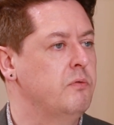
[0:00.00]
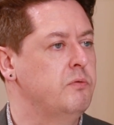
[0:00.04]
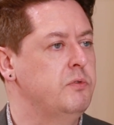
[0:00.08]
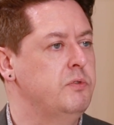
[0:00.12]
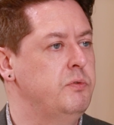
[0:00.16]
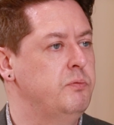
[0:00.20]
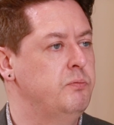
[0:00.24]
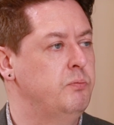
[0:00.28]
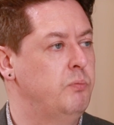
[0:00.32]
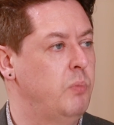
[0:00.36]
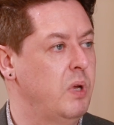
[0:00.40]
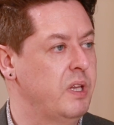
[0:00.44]

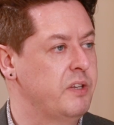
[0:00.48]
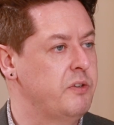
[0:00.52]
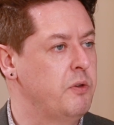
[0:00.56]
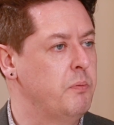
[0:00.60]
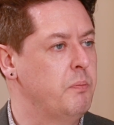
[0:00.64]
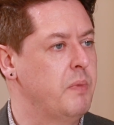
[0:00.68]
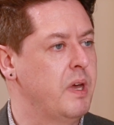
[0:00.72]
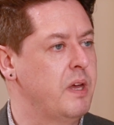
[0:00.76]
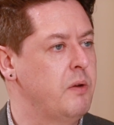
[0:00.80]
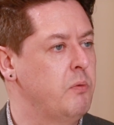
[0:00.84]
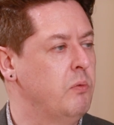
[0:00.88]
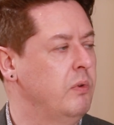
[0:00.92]
Well, you
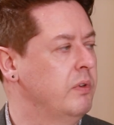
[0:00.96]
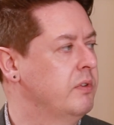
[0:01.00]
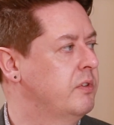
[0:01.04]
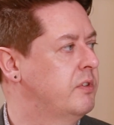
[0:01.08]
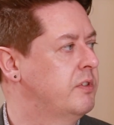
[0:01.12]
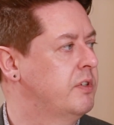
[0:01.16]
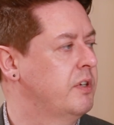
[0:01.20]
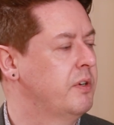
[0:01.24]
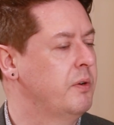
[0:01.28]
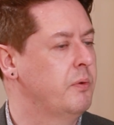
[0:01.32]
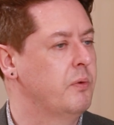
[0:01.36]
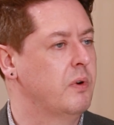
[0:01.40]
may want
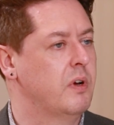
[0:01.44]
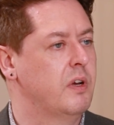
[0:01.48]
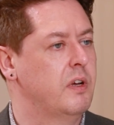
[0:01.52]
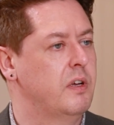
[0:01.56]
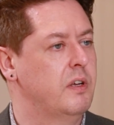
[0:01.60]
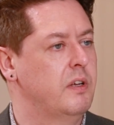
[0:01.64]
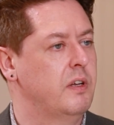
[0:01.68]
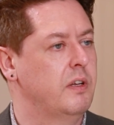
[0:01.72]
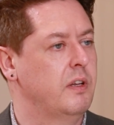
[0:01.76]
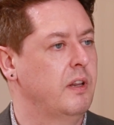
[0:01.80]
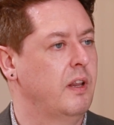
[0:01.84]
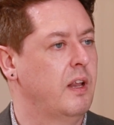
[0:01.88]

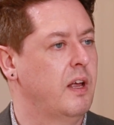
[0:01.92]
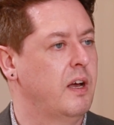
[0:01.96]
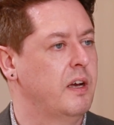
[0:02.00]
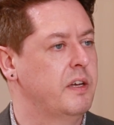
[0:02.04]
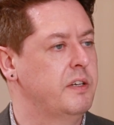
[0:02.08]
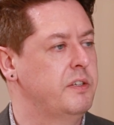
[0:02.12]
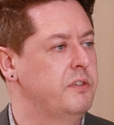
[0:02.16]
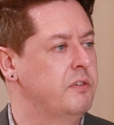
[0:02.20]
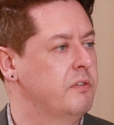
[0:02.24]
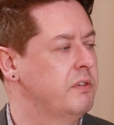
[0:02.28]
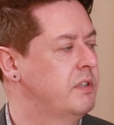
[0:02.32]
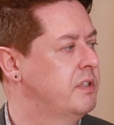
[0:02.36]
to
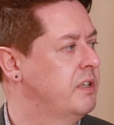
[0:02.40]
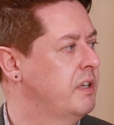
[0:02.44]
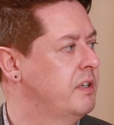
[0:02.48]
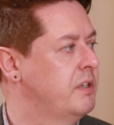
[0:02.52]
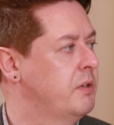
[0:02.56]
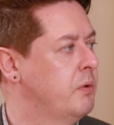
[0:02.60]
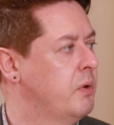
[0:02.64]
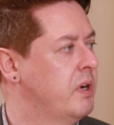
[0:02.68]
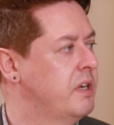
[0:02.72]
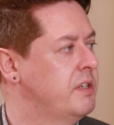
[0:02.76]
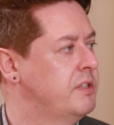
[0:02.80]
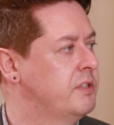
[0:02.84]
line your
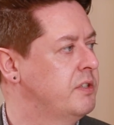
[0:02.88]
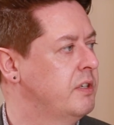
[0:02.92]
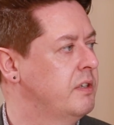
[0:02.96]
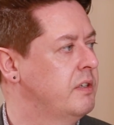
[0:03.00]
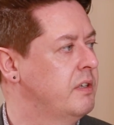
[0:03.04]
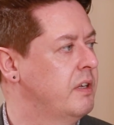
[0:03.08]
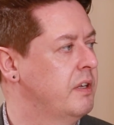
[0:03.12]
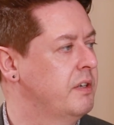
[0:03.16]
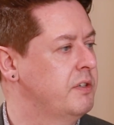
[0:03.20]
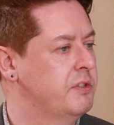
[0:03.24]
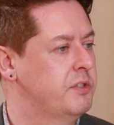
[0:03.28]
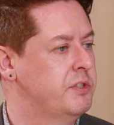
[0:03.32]

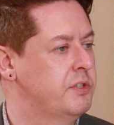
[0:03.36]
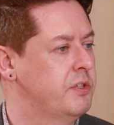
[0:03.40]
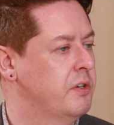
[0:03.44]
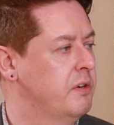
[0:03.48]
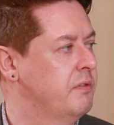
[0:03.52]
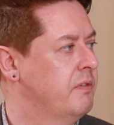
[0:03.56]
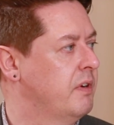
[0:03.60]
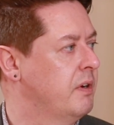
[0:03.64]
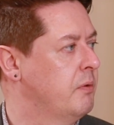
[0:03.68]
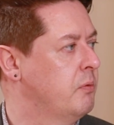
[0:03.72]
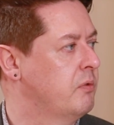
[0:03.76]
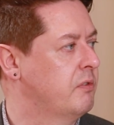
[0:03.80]
attenuation and ensure
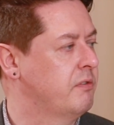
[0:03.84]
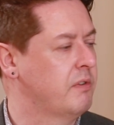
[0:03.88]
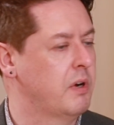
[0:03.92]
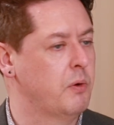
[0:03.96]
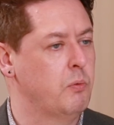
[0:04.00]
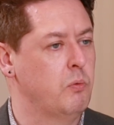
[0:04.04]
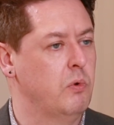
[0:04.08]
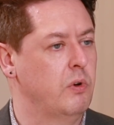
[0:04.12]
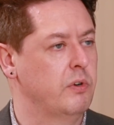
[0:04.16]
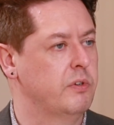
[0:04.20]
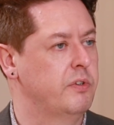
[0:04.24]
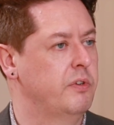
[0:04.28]
that
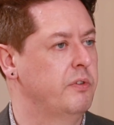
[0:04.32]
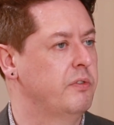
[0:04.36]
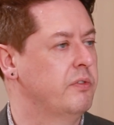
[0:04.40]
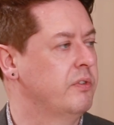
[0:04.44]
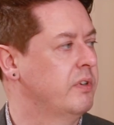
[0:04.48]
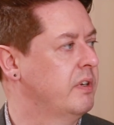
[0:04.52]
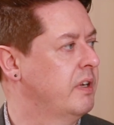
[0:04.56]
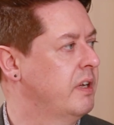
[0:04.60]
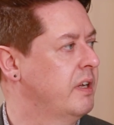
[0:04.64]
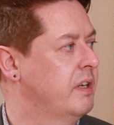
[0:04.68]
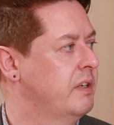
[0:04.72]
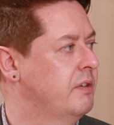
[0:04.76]
groundwater
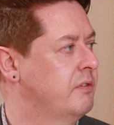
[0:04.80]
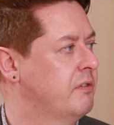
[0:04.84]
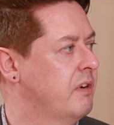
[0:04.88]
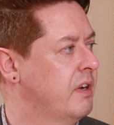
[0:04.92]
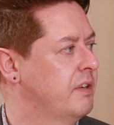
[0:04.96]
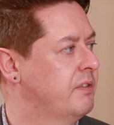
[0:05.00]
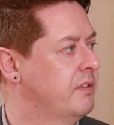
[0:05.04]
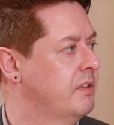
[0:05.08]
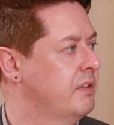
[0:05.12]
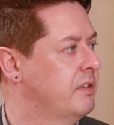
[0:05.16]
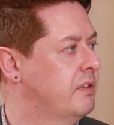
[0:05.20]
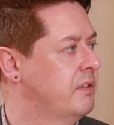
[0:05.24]
doesn't
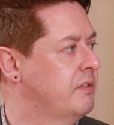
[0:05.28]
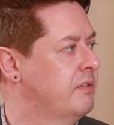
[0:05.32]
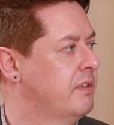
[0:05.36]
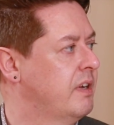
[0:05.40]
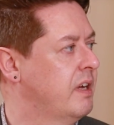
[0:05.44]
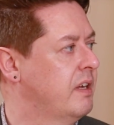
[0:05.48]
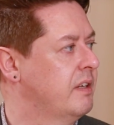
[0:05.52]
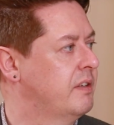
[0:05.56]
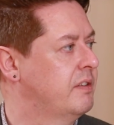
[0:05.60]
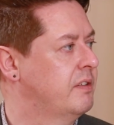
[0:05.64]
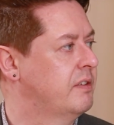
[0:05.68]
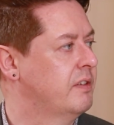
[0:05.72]
ingress into
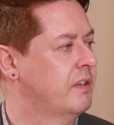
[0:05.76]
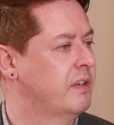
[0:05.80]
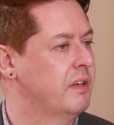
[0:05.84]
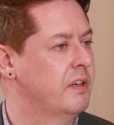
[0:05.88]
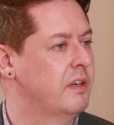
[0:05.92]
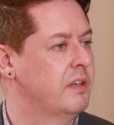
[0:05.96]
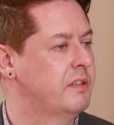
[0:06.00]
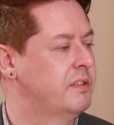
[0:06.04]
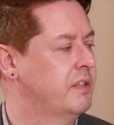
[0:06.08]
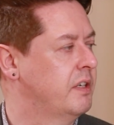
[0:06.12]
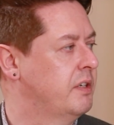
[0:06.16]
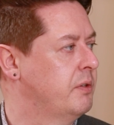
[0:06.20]
that
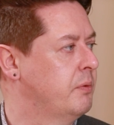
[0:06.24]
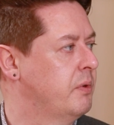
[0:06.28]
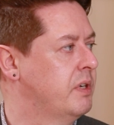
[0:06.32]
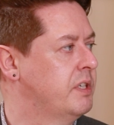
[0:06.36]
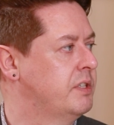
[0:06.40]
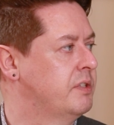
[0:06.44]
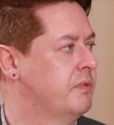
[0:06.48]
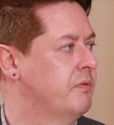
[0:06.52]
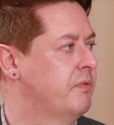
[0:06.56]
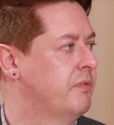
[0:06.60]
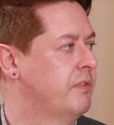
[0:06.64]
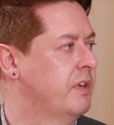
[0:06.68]

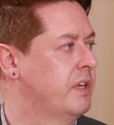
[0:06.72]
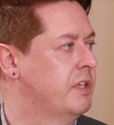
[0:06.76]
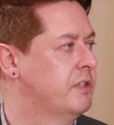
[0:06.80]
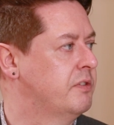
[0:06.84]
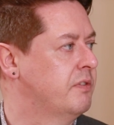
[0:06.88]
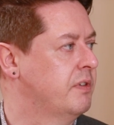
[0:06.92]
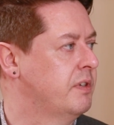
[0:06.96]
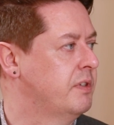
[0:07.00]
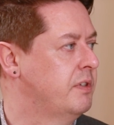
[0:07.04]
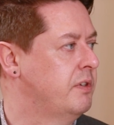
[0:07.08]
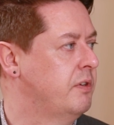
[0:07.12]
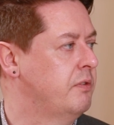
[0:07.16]
attenuation
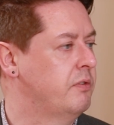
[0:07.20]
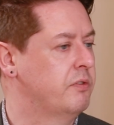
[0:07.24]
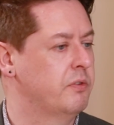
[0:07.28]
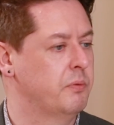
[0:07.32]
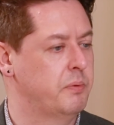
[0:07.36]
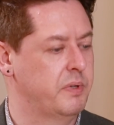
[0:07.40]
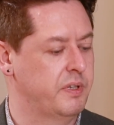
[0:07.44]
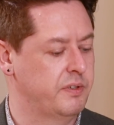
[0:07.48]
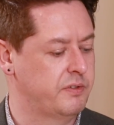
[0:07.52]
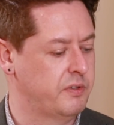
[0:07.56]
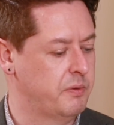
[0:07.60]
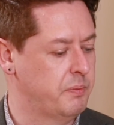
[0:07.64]
feature and use
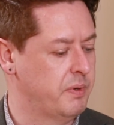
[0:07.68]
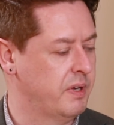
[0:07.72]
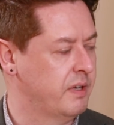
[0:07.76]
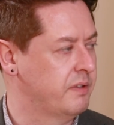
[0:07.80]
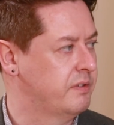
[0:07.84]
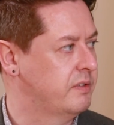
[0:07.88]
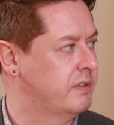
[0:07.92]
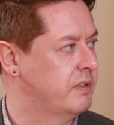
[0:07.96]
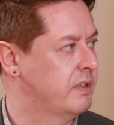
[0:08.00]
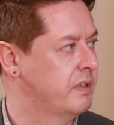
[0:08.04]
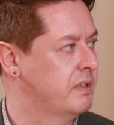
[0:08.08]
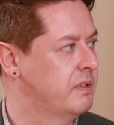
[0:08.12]
up its
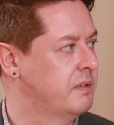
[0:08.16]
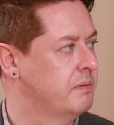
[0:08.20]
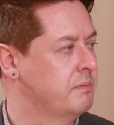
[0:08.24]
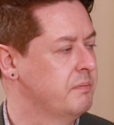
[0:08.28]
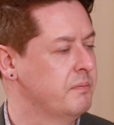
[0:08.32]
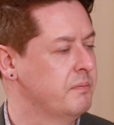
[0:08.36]
capacity.